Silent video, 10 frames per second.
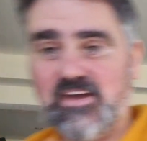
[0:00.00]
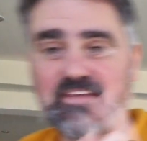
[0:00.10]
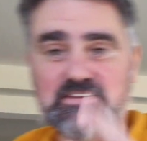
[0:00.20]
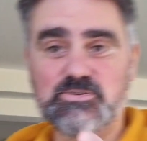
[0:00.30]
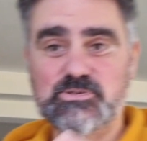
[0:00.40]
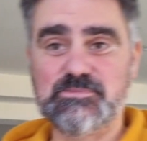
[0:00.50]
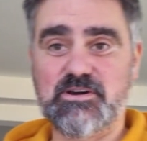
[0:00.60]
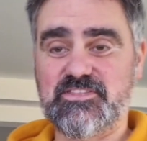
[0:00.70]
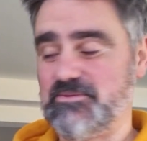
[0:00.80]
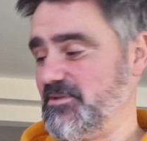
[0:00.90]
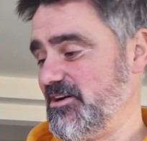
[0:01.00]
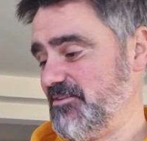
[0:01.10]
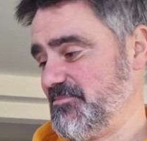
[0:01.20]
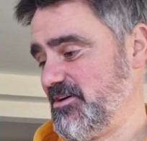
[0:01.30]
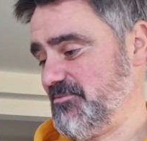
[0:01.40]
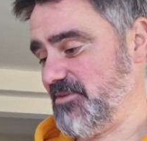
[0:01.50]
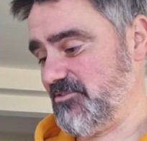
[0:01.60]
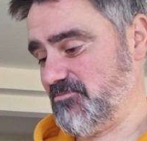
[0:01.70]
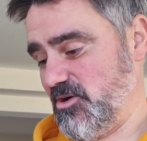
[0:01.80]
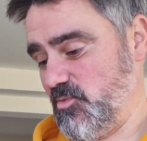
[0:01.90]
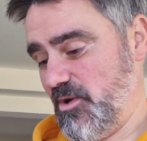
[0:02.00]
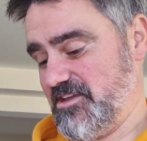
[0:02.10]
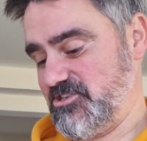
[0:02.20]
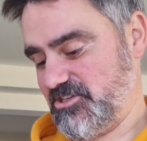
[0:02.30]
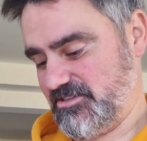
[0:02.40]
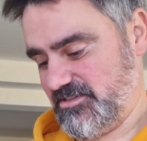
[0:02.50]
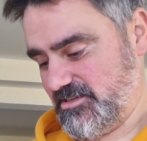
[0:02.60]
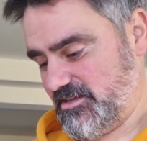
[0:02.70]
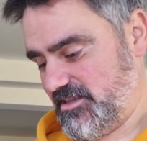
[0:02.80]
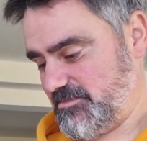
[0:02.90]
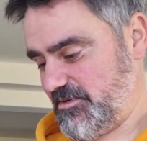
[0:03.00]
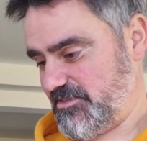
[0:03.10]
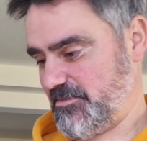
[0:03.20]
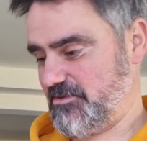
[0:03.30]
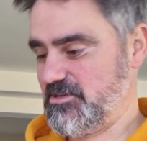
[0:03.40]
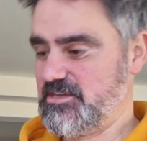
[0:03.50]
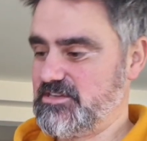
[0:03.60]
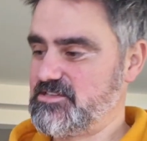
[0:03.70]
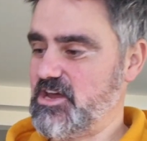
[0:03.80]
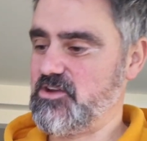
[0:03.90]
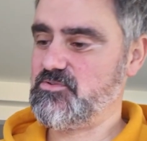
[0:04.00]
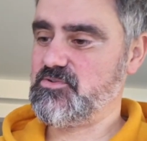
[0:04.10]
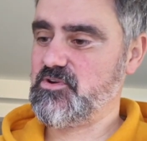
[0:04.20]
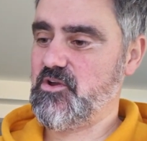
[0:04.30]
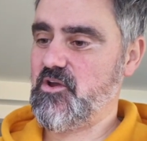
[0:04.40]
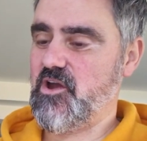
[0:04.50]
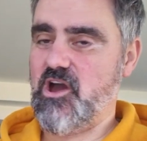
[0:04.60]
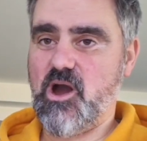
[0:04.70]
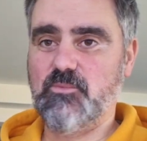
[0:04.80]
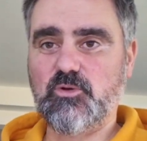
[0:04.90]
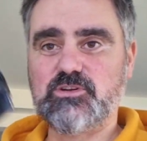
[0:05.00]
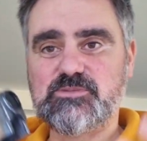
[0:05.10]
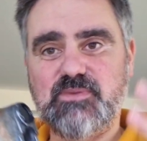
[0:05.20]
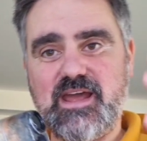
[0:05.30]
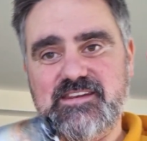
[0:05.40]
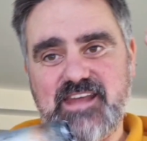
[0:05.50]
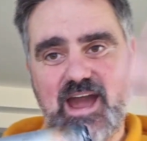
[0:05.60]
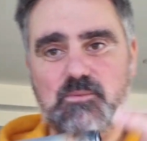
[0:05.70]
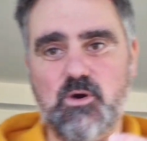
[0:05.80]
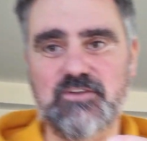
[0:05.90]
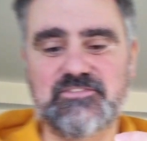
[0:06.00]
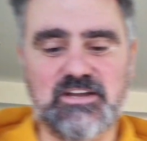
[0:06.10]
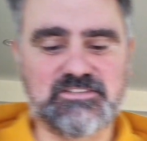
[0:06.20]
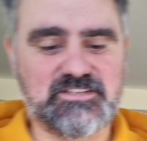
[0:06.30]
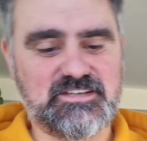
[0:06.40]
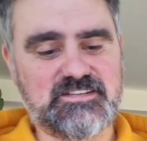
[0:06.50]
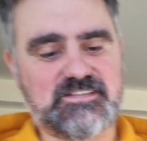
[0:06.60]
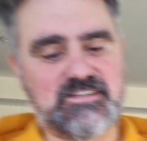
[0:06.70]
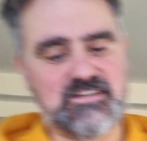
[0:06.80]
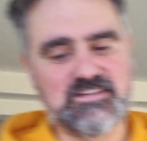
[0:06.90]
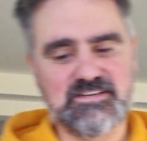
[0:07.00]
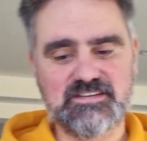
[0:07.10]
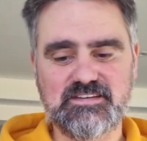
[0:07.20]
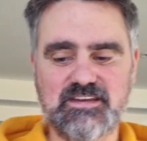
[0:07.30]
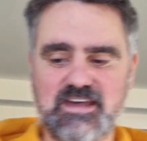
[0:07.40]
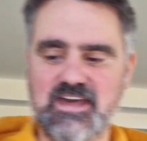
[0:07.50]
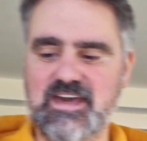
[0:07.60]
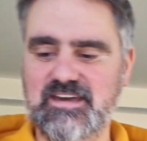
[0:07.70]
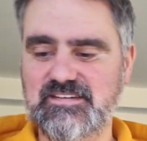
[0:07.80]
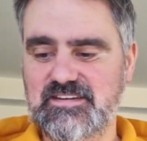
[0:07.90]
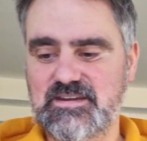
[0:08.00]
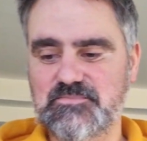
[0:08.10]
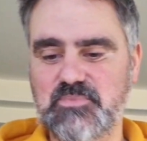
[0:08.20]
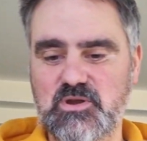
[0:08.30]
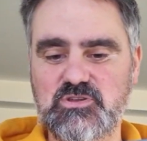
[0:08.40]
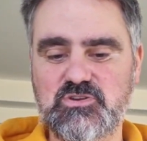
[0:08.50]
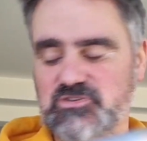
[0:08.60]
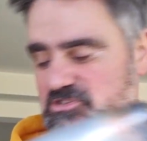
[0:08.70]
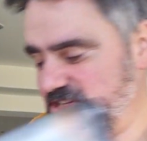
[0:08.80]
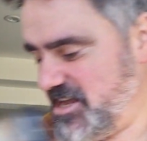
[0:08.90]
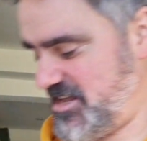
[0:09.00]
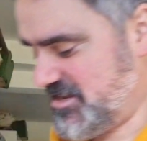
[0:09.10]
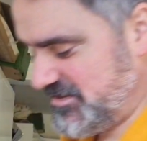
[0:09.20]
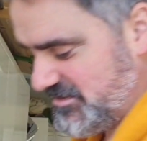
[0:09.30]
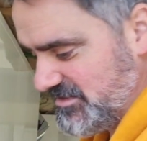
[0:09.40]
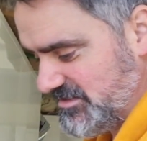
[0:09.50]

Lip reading: that's also my thumbnail. I'll wager my thumbnail. So I'm not going to explain now what I've done to this, but you can see